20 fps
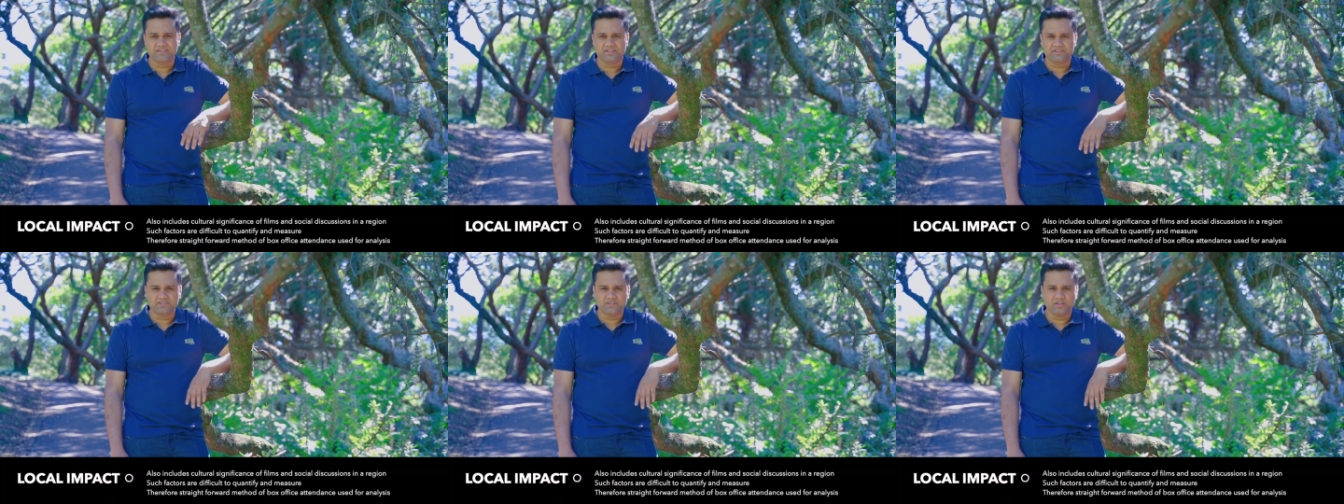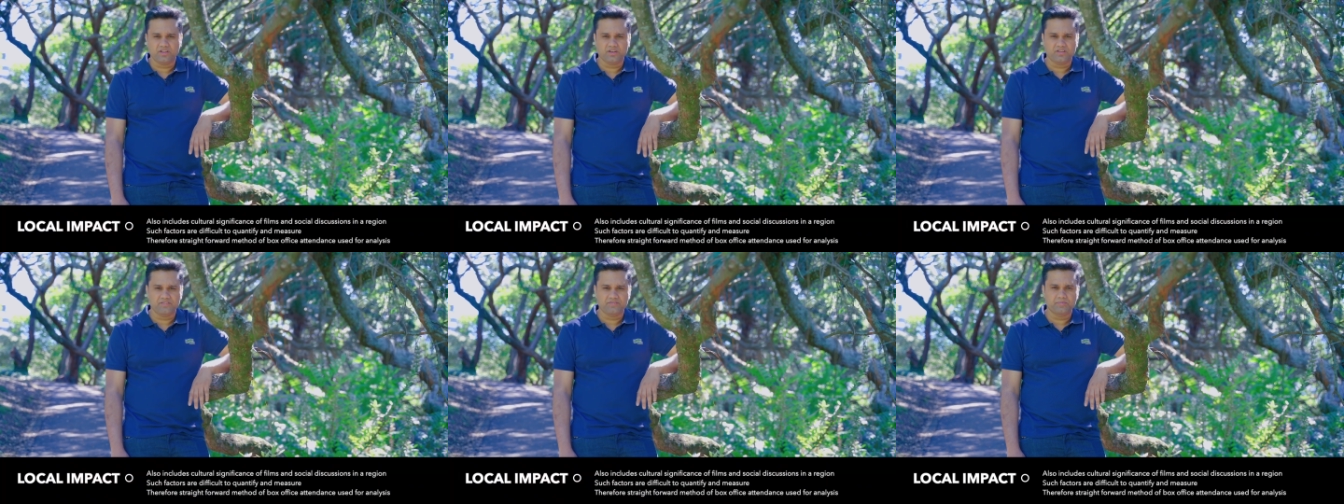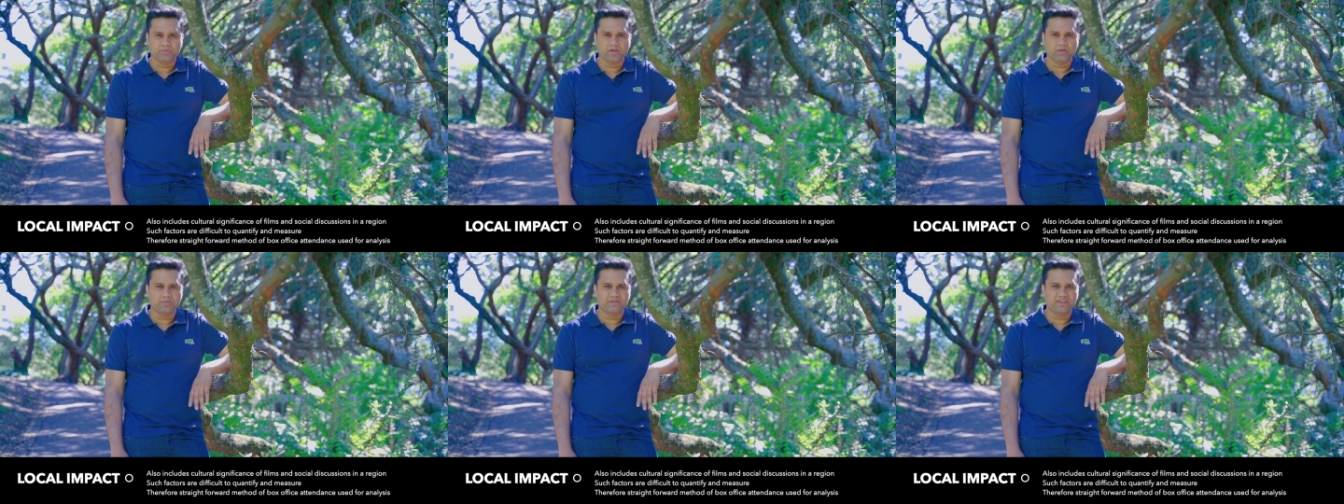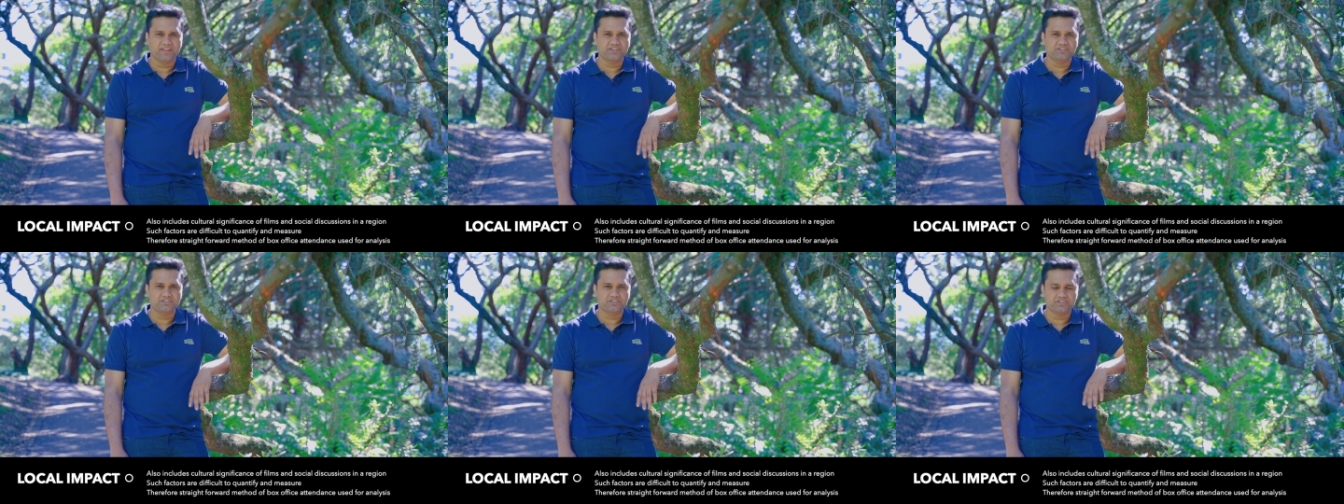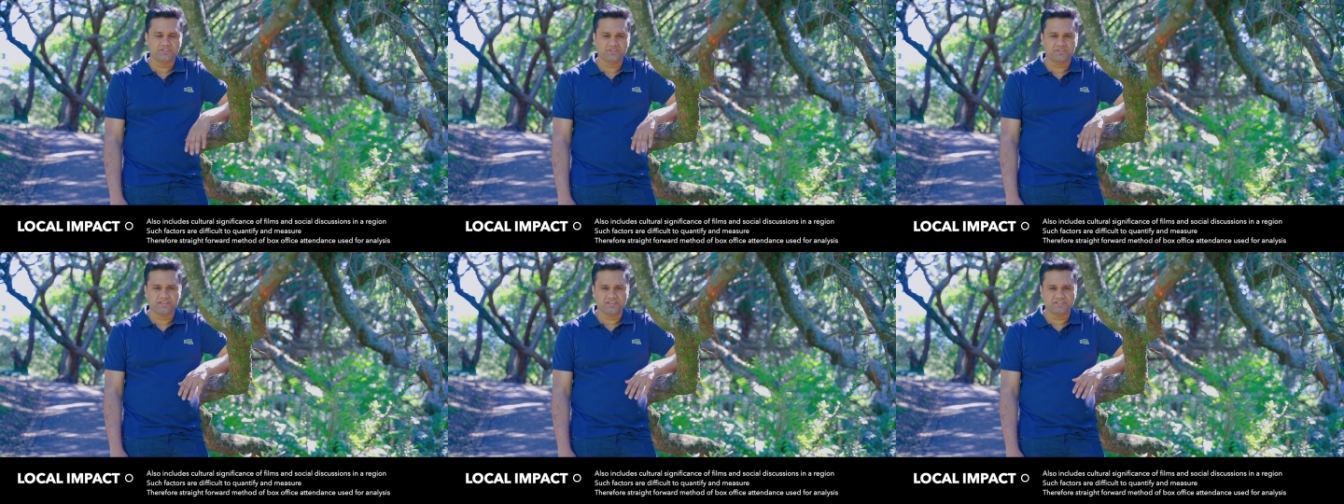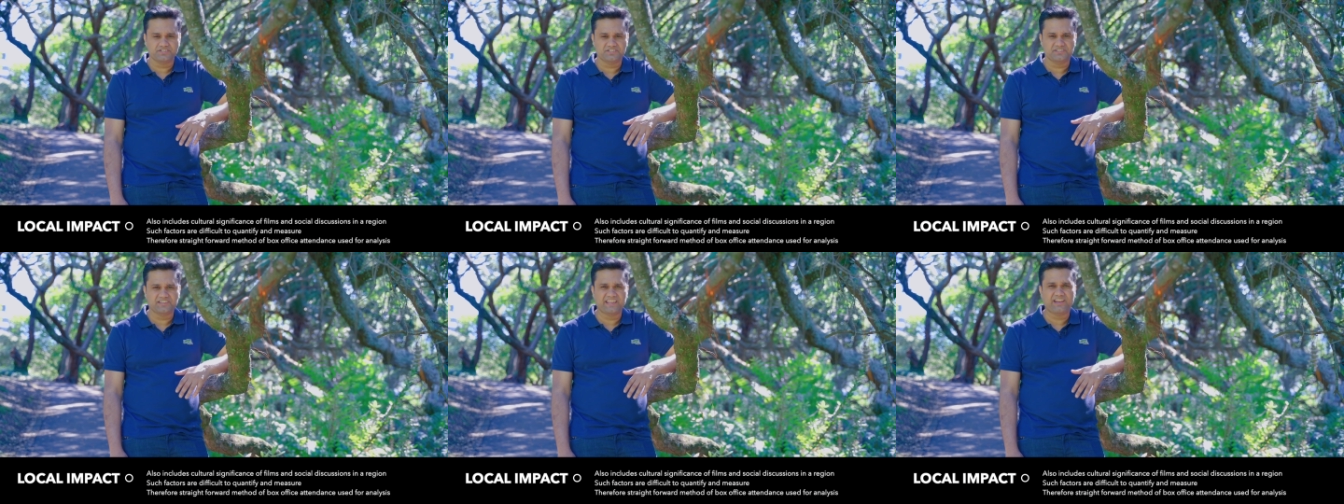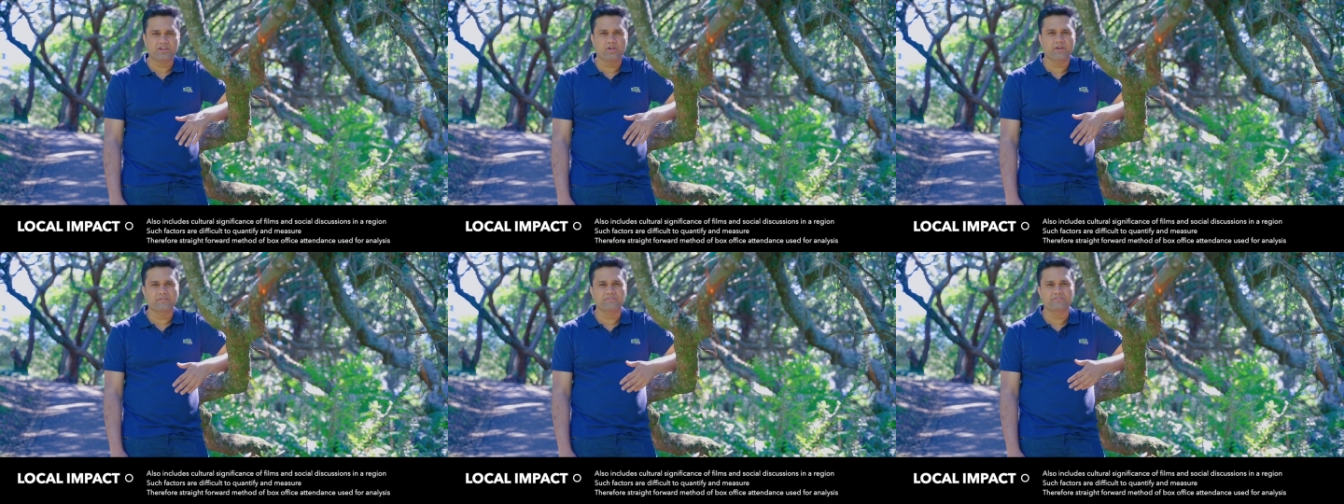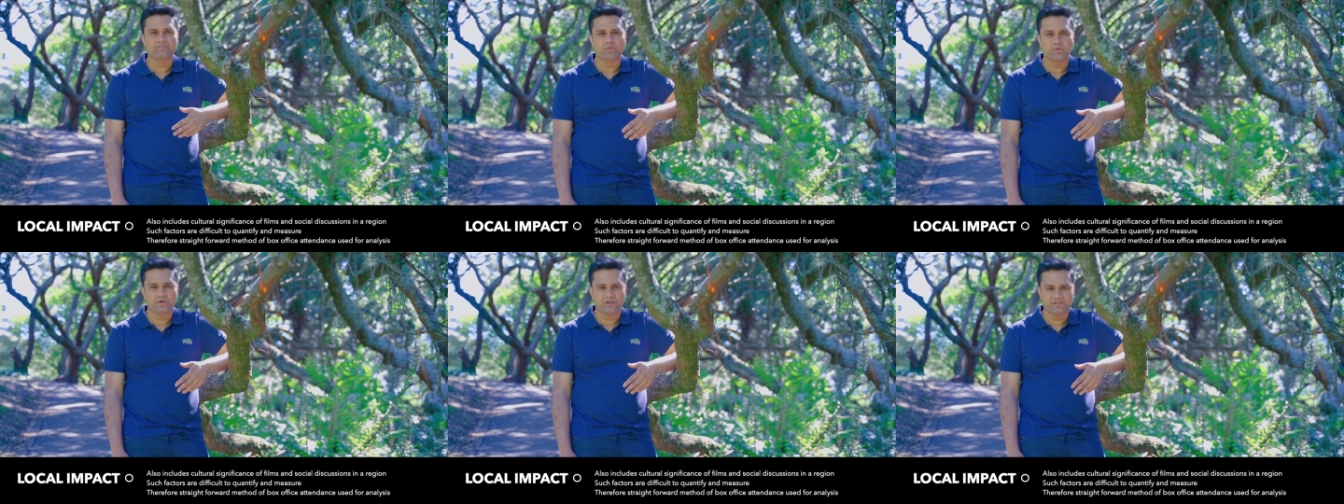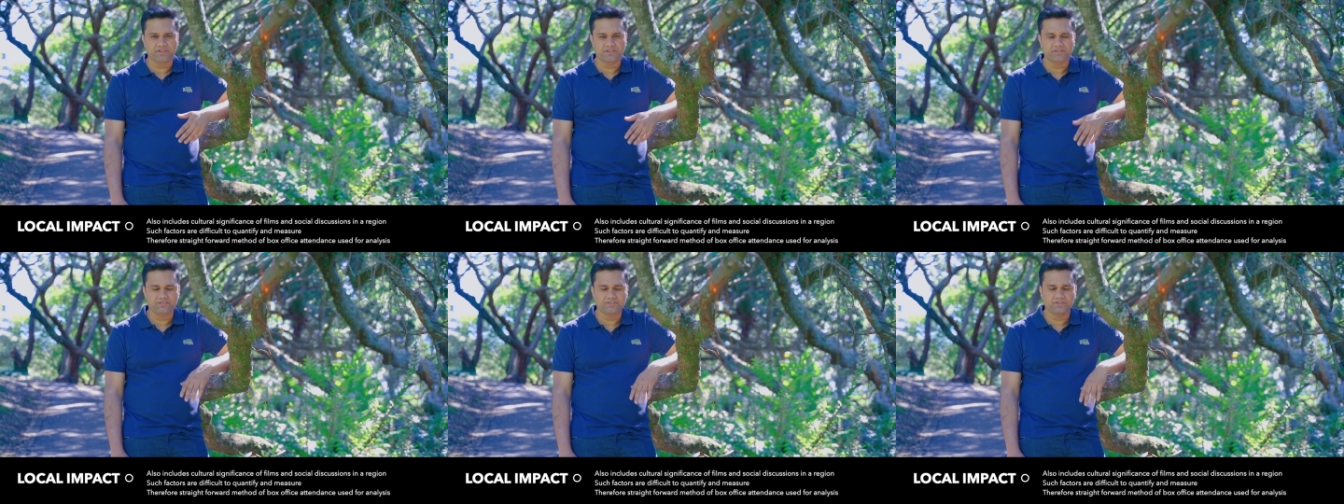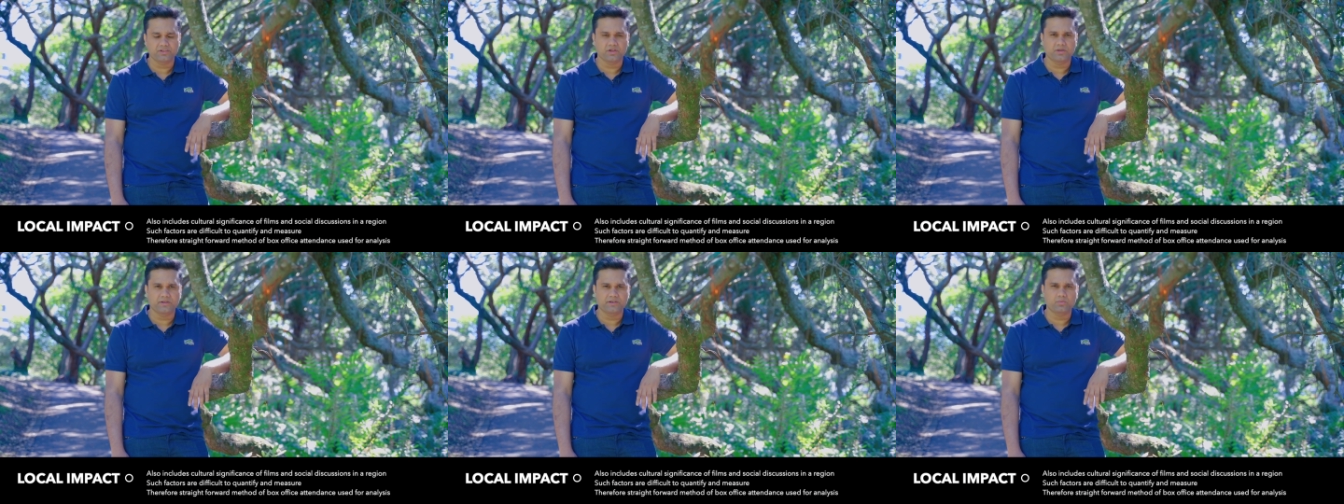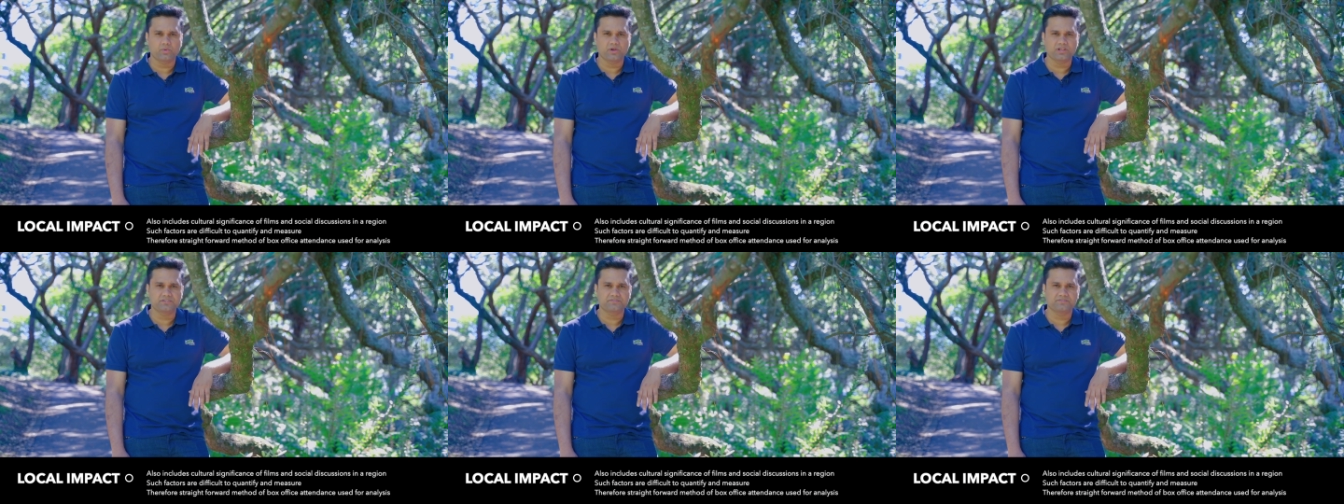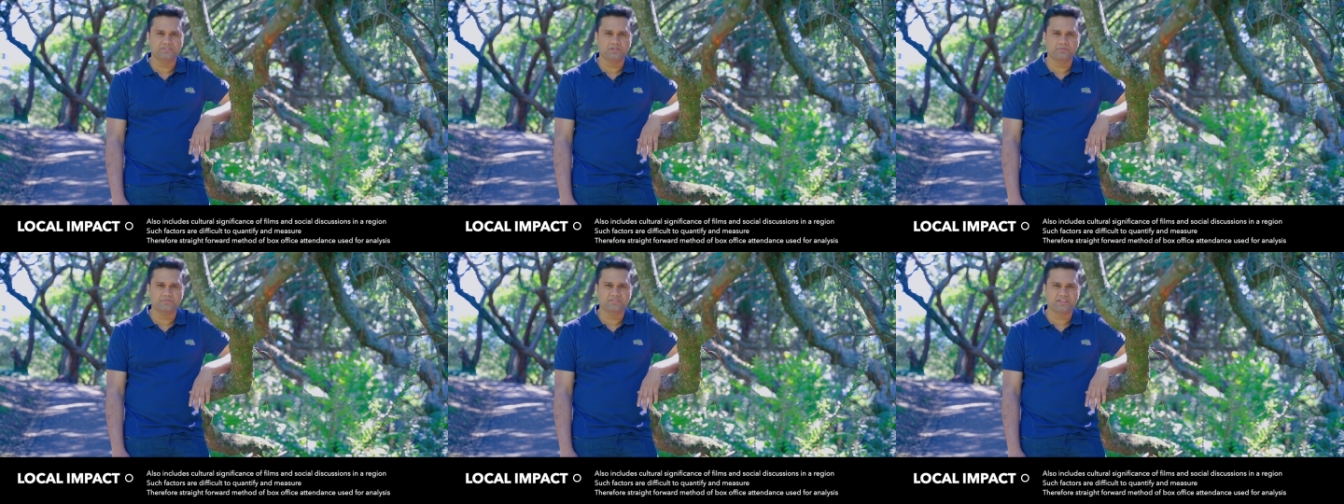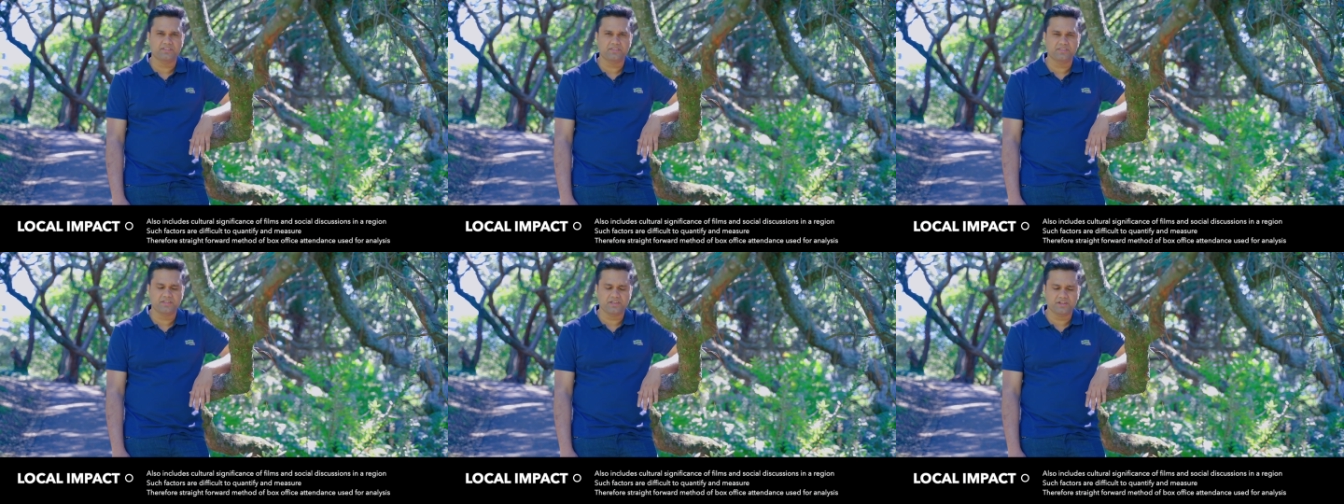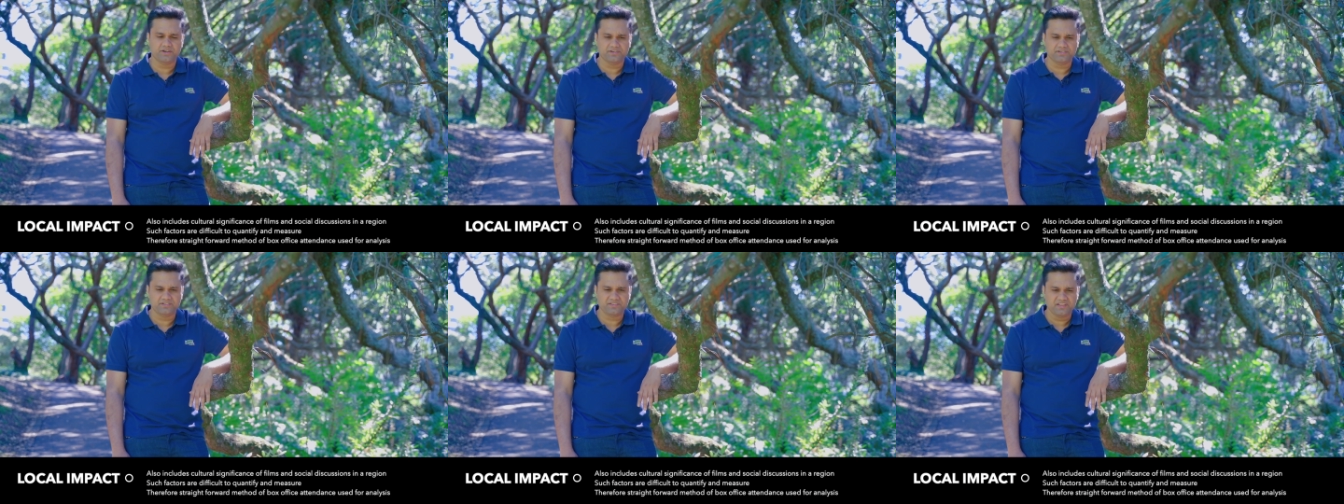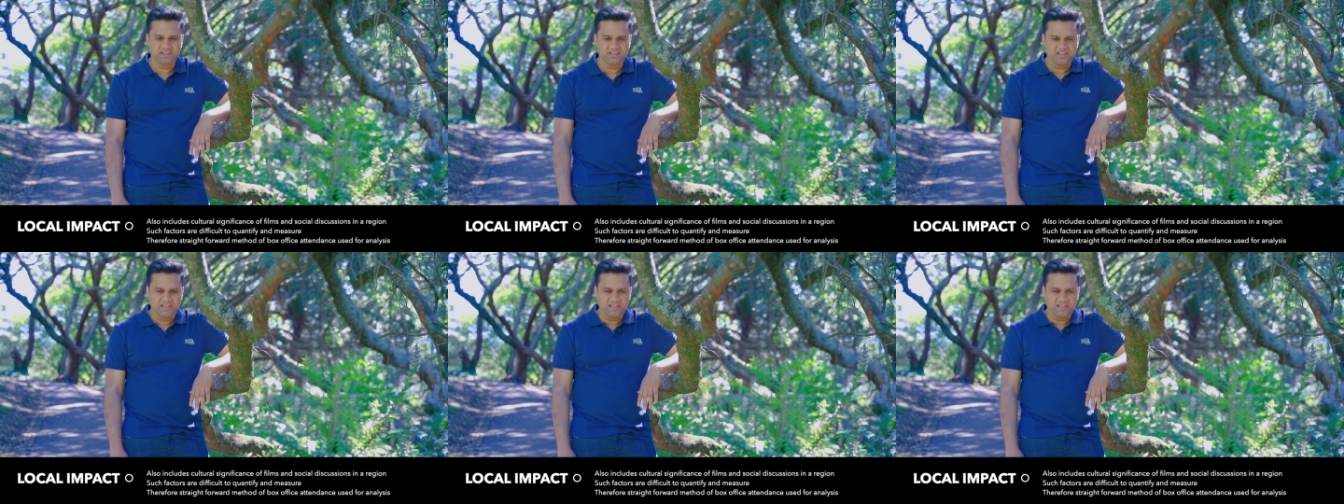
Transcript: there's a lot of population that just cannot afford to go and watch films in theaters.